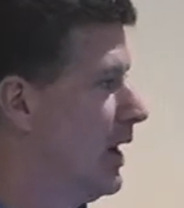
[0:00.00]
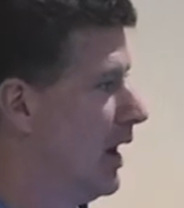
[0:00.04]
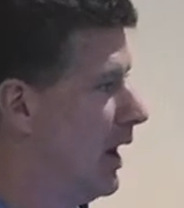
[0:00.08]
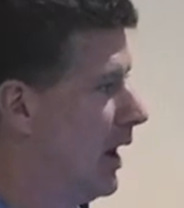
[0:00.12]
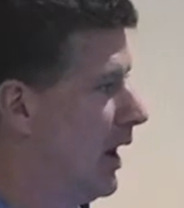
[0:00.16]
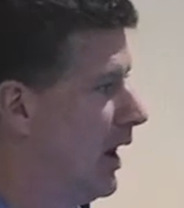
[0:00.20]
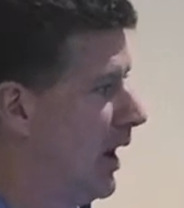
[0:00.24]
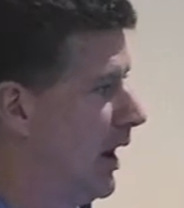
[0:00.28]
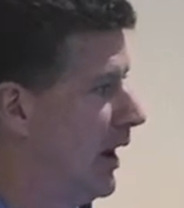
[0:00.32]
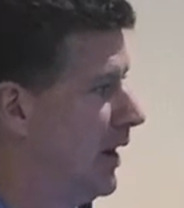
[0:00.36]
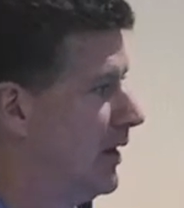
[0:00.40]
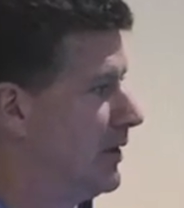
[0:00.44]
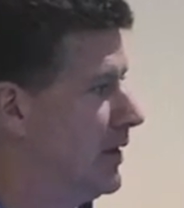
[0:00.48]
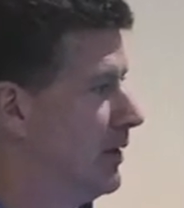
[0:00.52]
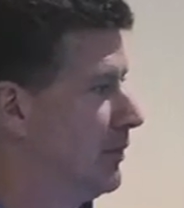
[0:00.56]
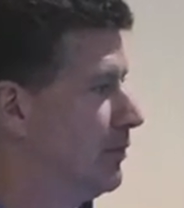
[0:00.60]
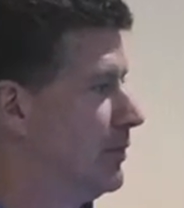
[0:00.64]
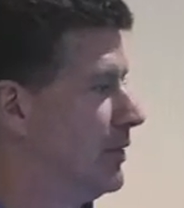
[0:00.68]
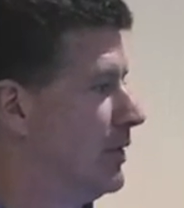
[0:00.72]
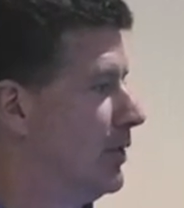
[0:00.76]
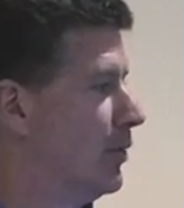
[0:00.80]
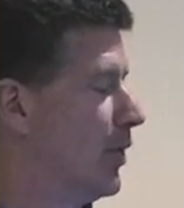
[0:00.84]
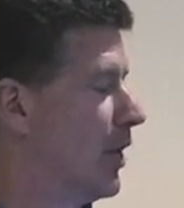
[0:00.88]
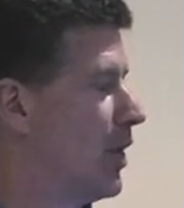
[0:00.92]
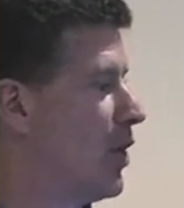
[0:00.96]

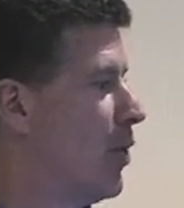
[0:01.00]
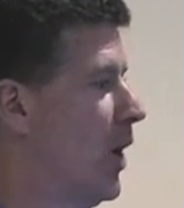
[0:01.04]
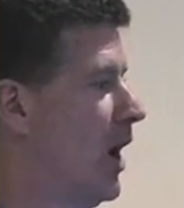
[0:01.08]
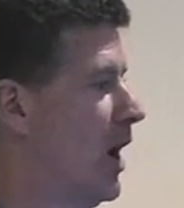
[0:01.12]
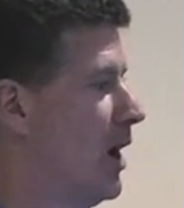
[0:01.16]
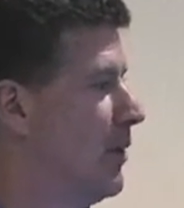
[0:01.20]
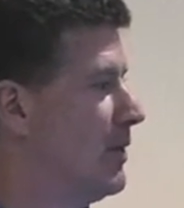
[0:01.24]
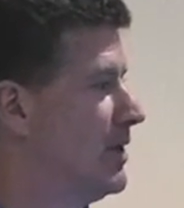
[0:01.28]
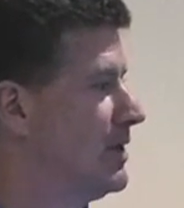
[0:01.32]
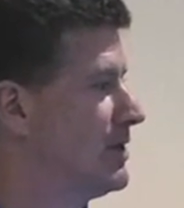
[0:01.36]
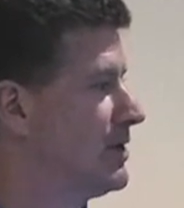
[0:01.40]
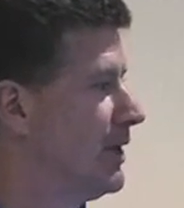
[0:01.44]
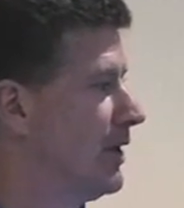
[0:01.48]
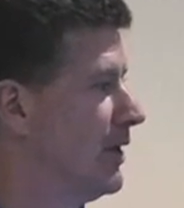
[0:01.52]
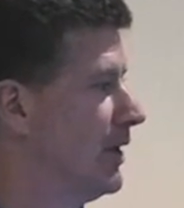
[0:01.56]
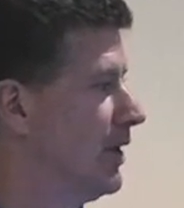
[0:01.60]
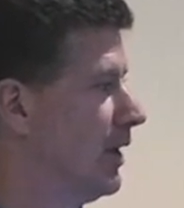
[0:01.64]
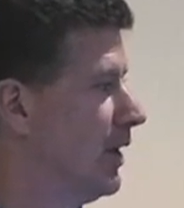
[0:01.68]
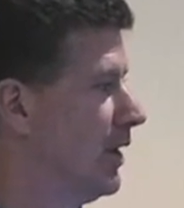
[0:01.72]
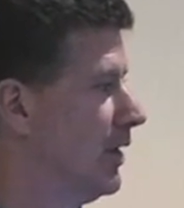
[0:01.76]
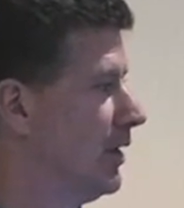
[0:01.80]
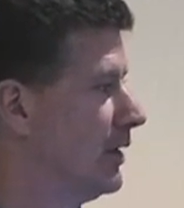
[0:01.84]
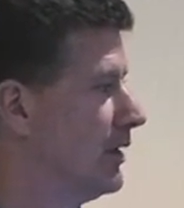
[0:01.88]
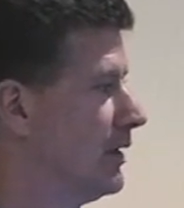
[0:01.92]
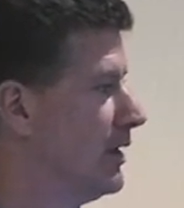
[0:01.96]
The requirements
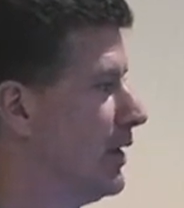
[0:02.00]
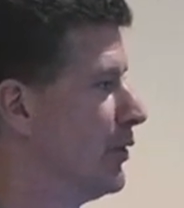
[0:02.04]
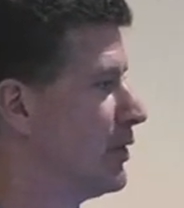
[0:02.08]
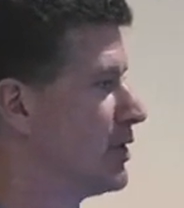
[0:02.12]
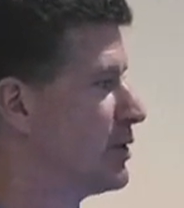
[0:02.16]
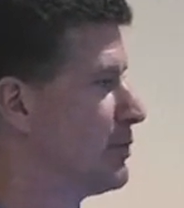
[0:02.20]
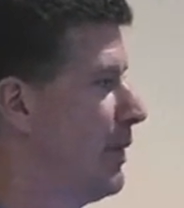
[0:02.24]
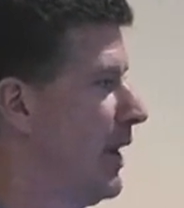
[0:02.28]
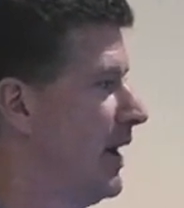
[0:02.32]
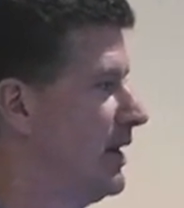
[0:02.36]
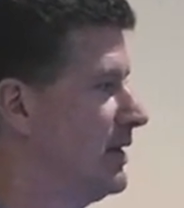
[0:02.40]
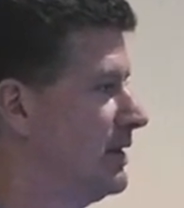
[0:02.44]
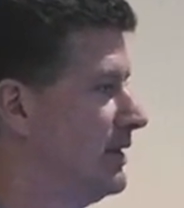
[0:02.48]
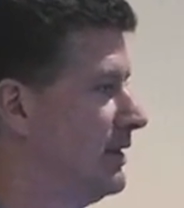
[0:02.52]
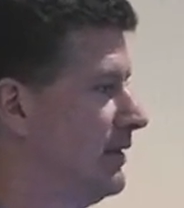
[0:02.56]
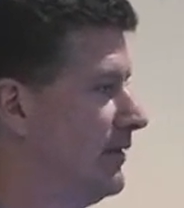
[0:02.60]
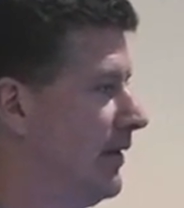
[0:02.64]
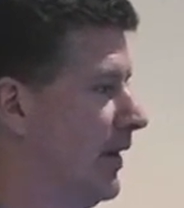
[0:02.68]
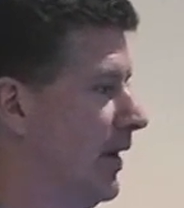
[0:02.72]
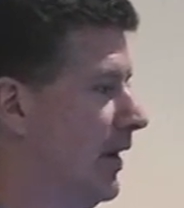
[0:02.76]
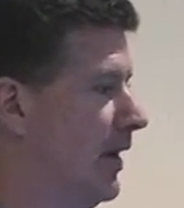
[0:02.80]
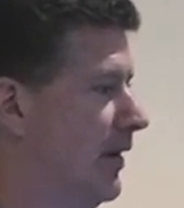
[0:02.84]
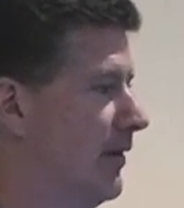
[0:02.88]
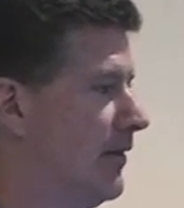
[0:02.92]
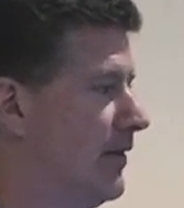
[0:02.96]
are irrespective
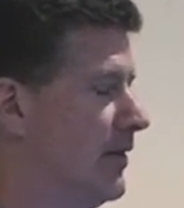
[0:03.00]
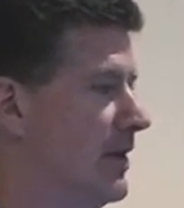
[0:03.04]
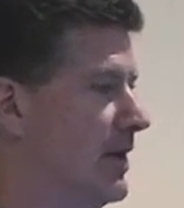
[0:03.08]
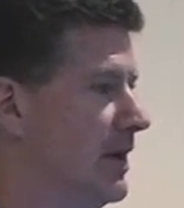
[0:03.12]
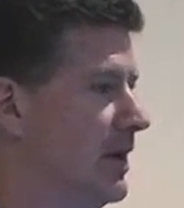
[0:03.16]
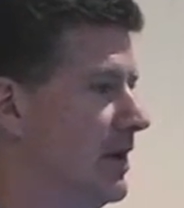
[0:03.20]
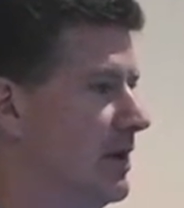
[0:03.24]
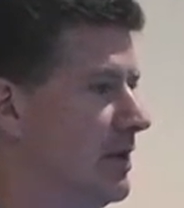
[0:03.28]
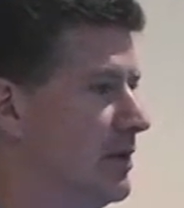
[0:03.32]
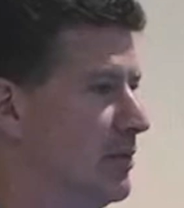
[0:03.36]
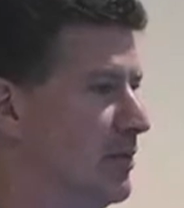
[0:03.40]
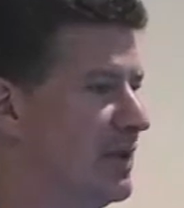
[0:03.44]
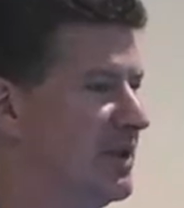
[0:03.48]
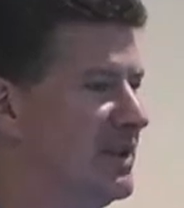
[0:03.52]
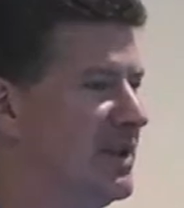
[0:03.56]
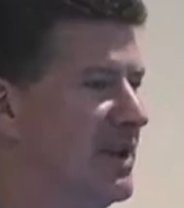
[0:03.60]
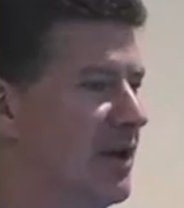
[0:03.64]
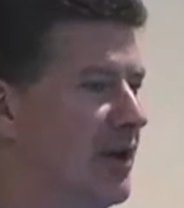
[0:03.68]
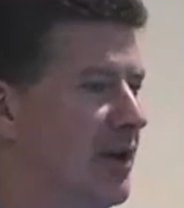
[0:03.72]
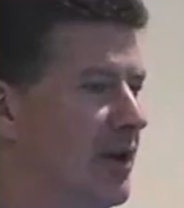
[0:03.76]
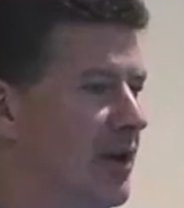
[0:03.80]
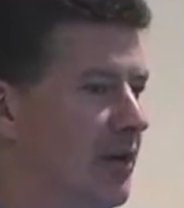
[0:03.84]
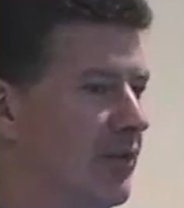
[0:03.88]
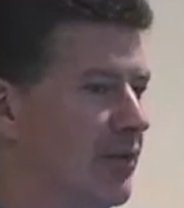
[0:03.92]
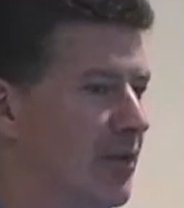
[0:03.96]
of the
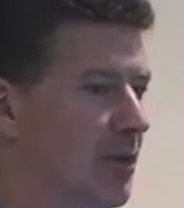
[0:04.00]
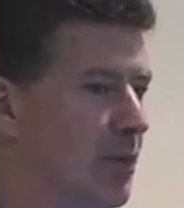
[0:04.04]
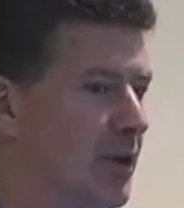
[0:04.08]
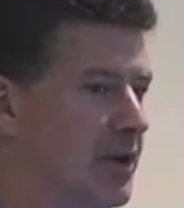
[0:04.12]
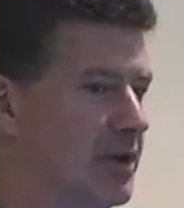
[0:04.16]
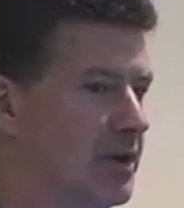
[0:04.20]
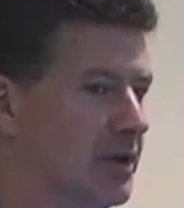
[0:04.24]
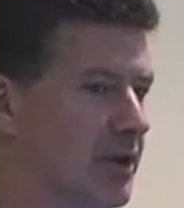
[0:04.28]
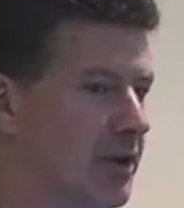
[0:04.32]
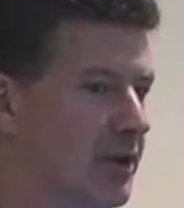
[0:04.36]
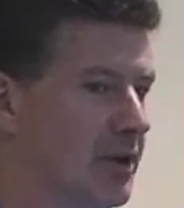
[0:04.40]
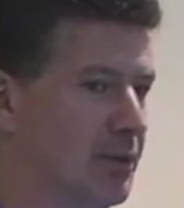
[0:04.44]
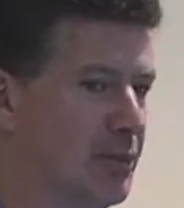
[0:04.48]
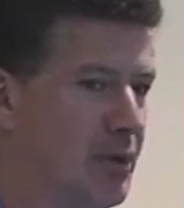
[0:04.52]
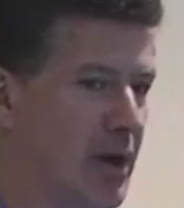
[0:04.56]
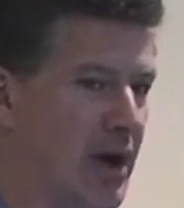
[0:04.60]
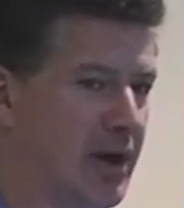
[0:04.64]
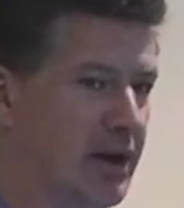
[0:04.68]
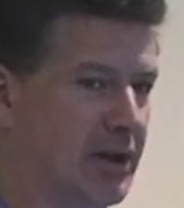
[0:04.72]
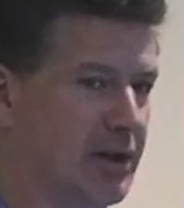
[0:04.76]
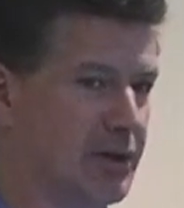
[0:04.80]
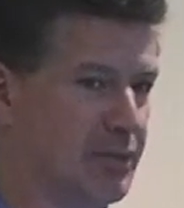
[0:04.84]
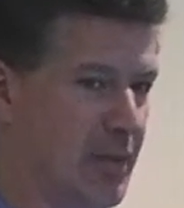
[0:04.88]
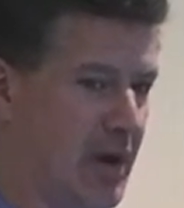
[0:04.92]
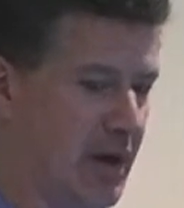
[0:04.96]
material from which the
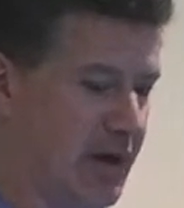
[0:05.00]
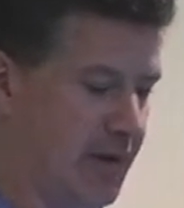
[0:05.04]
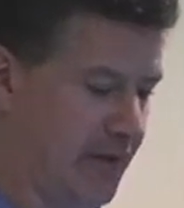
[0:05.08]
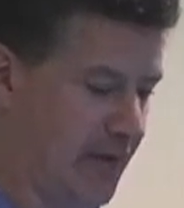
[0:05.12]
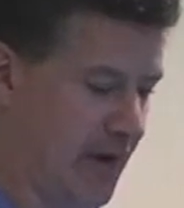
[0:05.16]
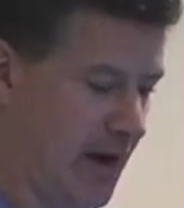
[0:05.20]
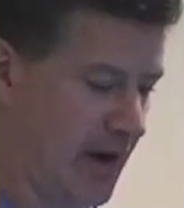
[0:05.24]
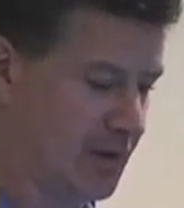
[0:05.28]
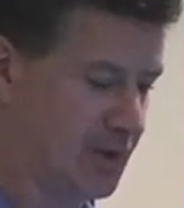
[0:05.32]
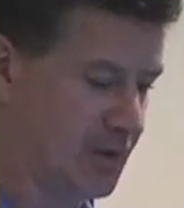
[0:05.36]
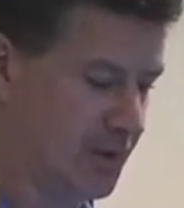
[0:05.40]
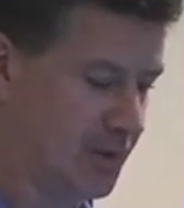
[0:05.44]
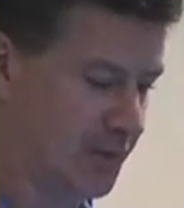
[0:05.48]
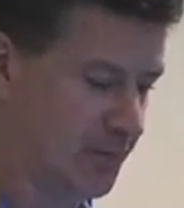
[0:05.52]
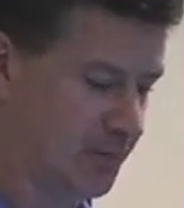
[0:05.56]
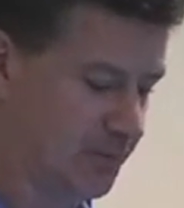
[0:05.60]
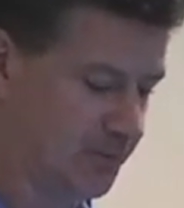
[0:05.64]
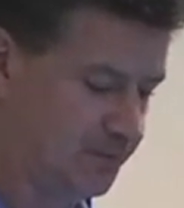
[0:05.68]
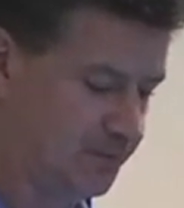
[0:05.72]
product is manufactured.